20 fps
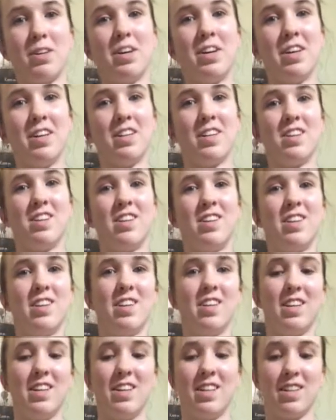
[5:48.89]

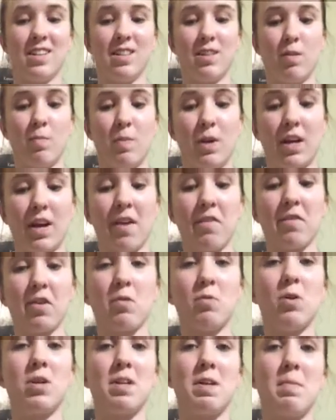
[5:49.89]
to make
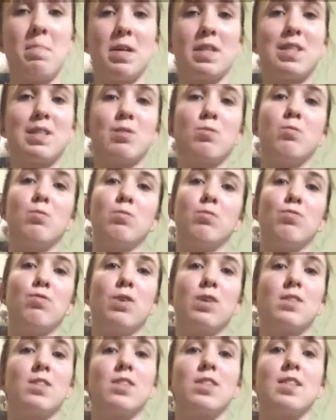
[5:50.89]
everyone in my school
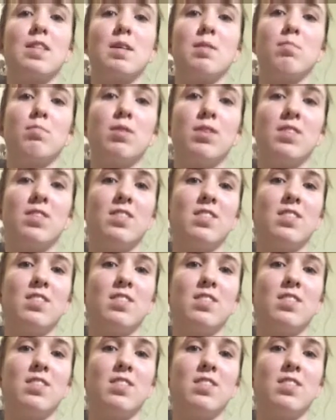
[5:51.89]
fall asleep